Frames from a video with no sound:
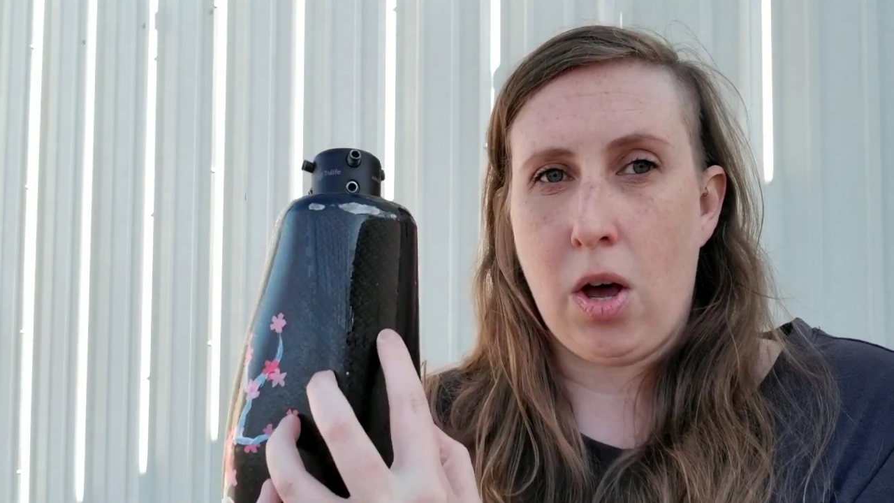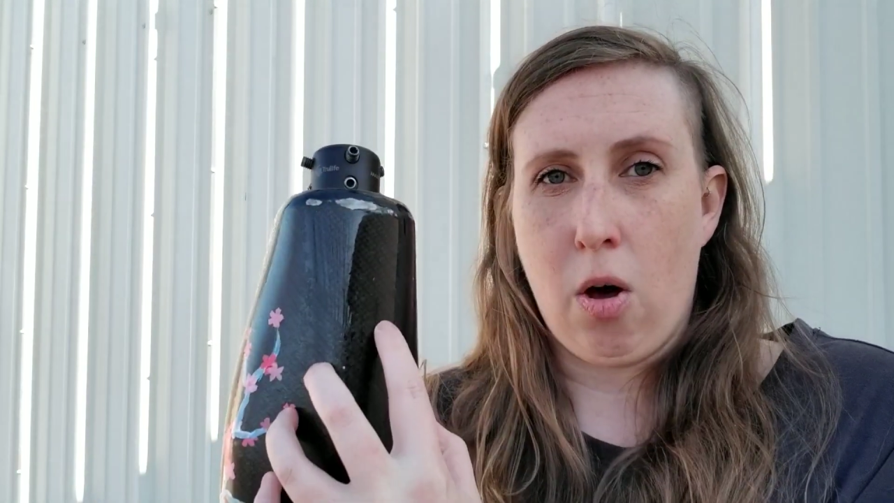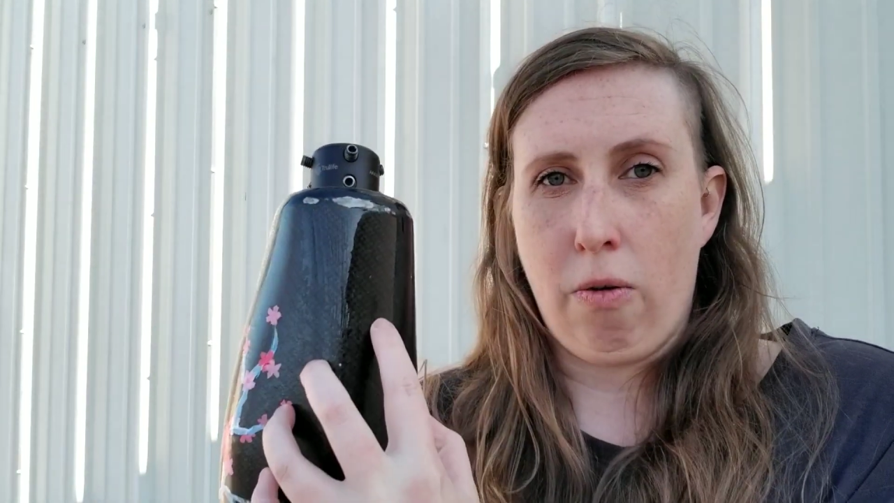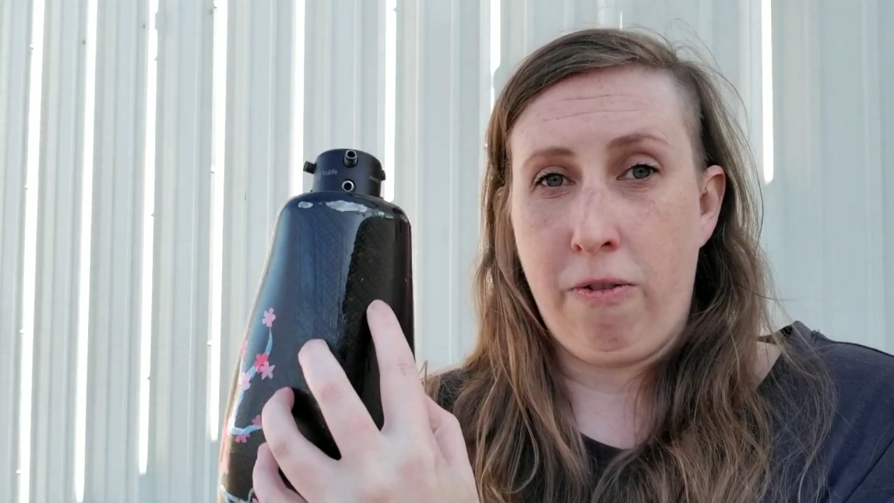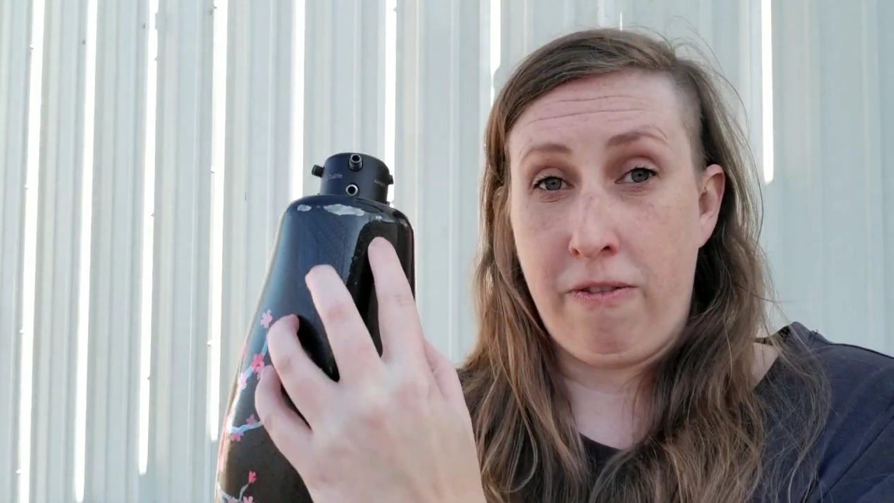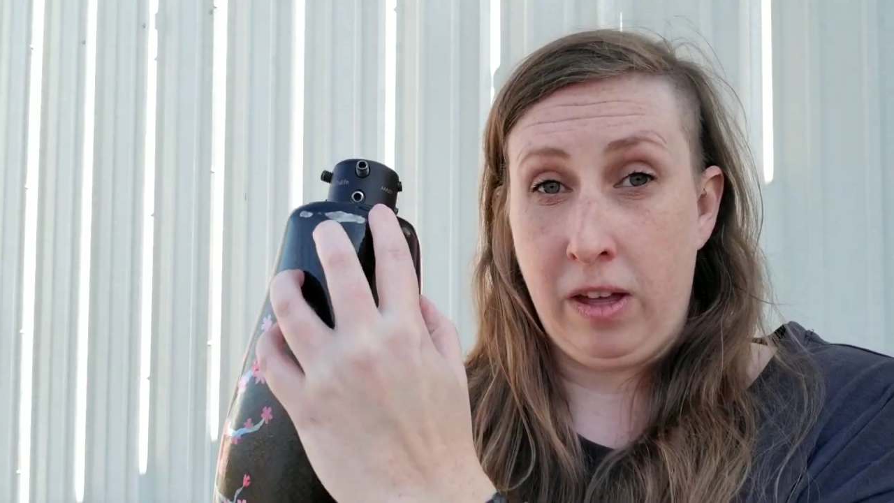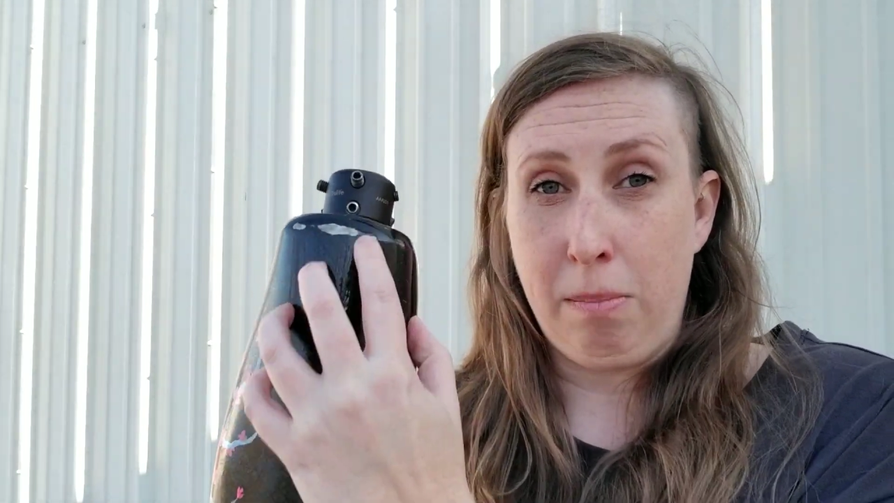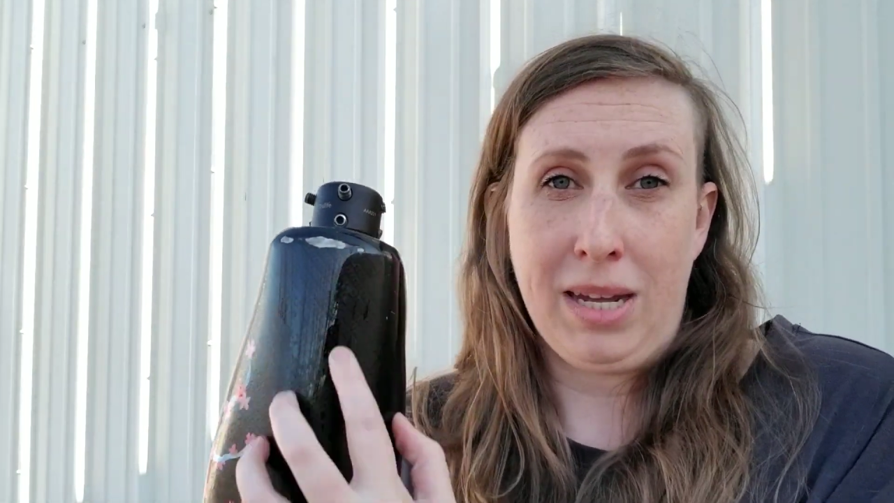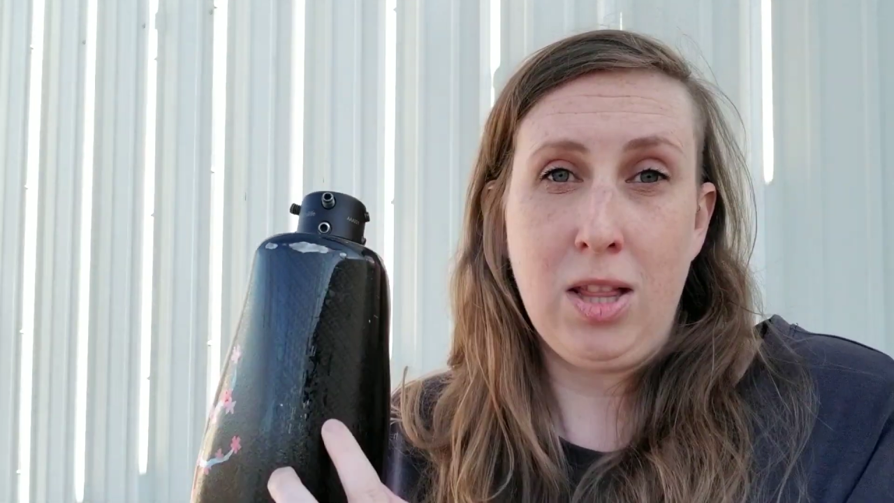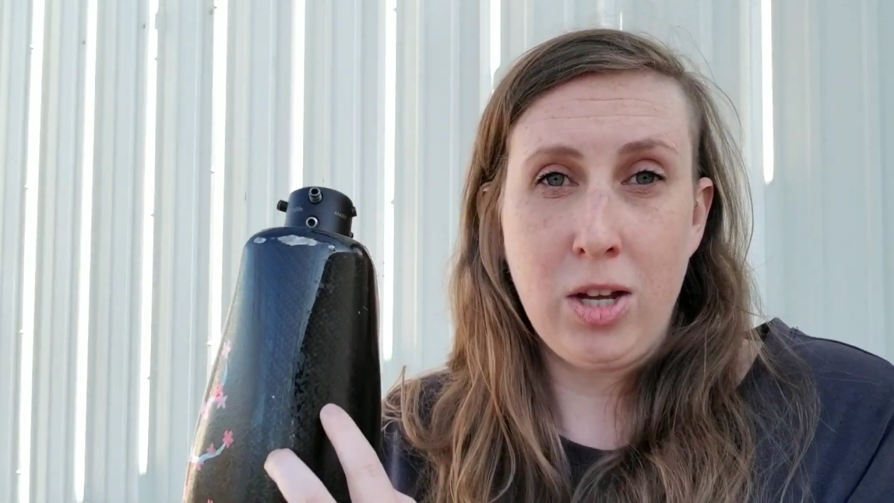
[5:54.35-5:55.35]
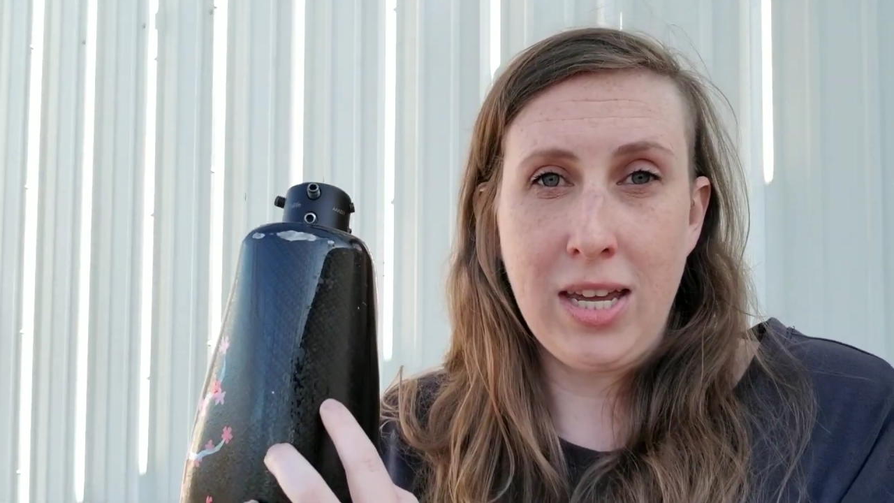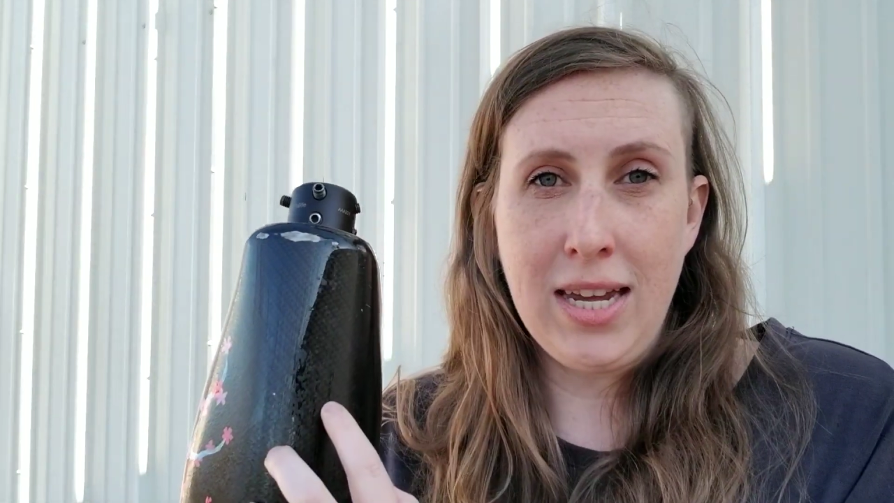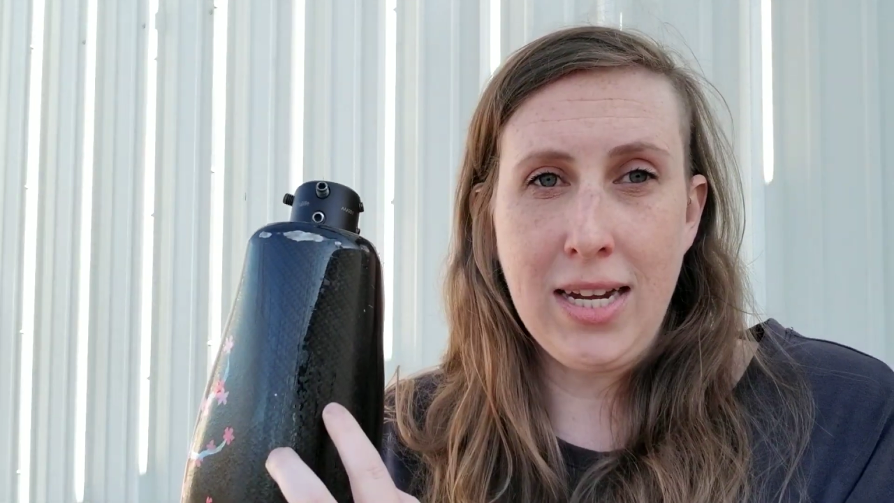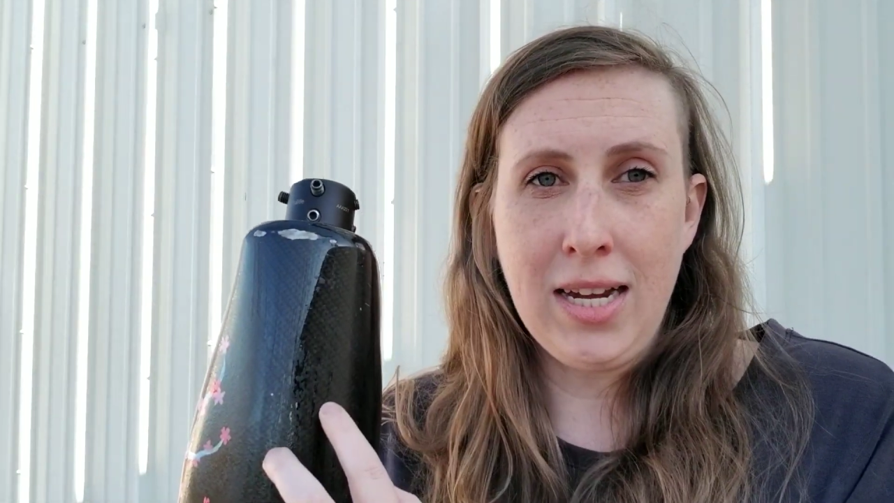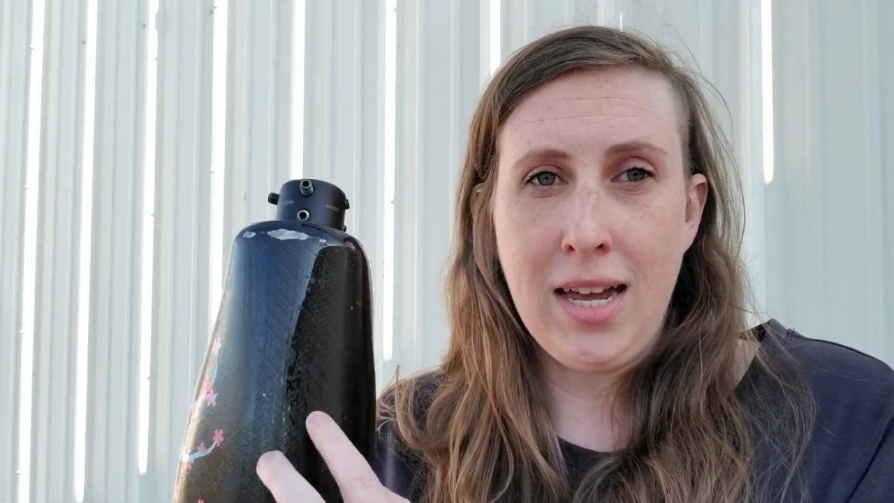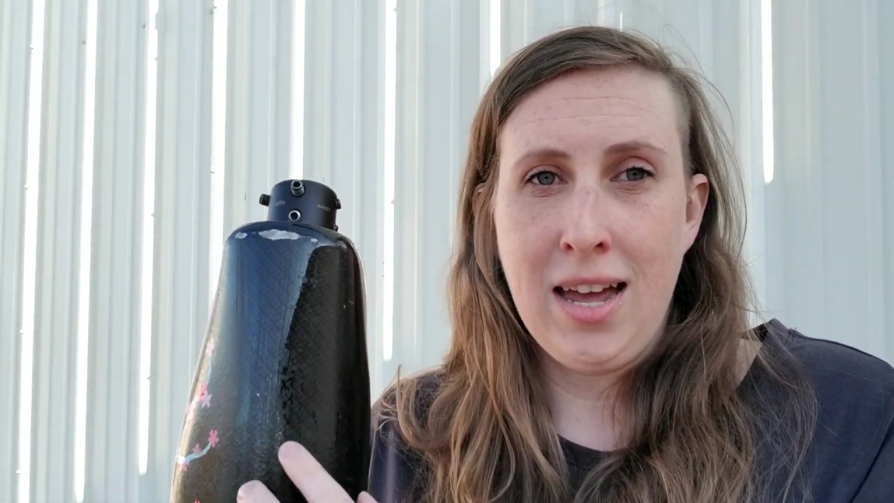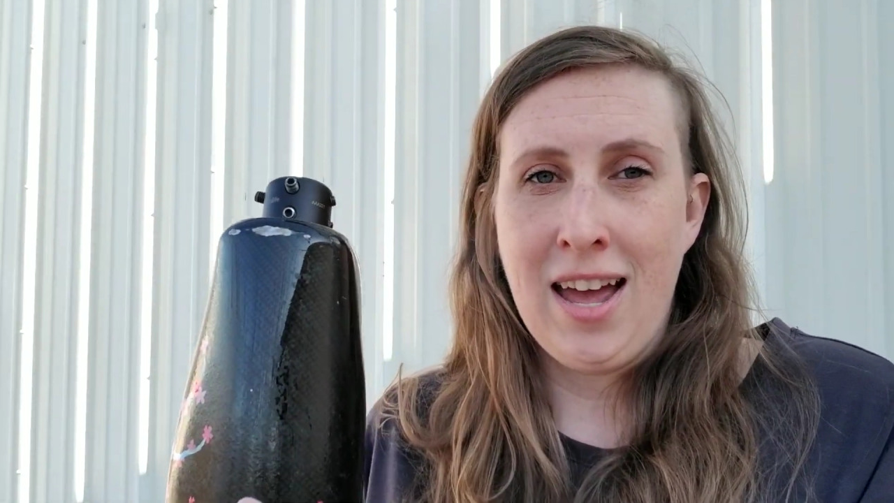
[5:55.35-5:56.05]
all filmy looking.